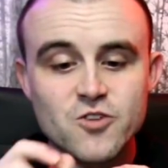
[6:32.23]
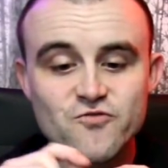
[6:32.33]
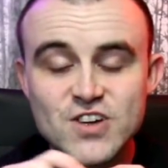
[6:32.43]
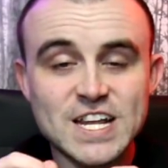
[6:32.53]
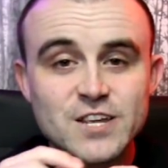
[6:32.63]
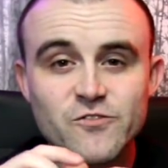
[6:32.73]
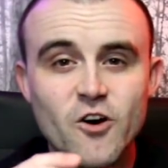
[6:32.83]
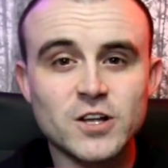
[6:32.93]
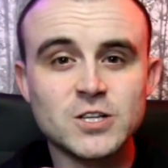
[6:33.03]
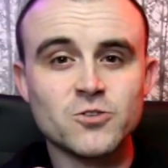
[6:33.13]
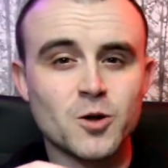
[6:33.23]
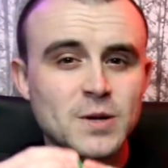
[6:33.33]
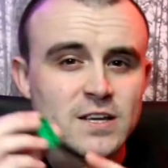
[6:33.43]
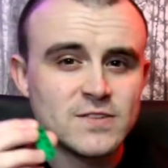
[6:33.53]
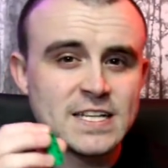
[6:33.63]
really finely done. I
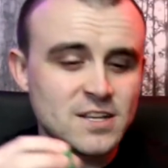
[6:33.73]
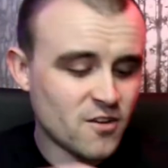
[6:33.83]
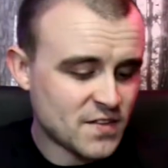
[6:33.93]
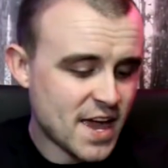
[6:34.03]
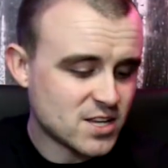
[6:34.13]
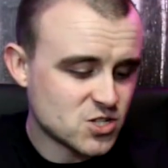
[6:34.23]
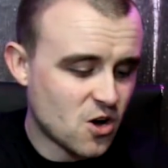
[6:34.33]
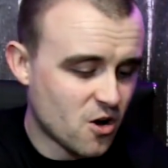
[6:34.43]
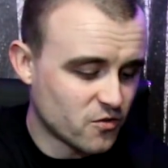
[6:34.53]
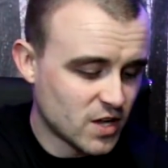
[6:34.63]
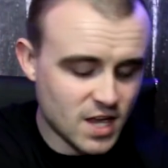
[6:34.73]
believe he did it on the X card.